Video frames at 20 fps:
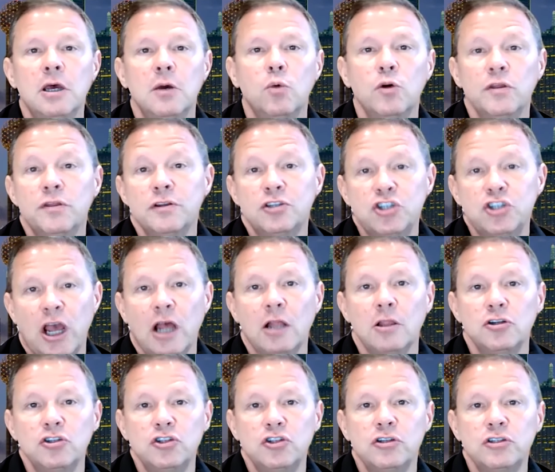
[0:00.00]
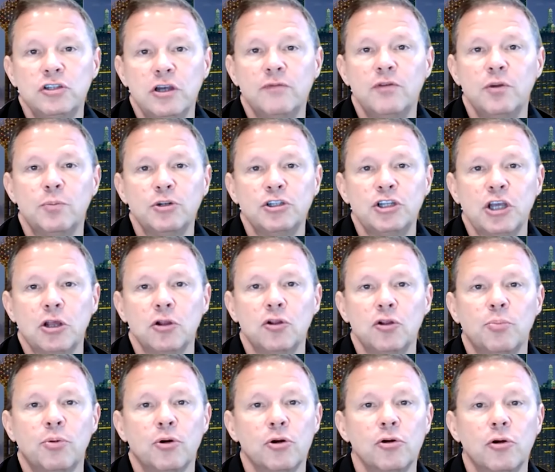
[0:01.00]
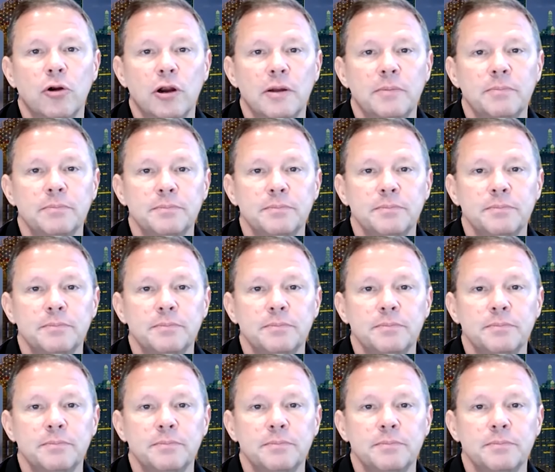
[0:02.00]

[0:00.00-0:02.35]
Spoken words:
with the challenges of the particular program.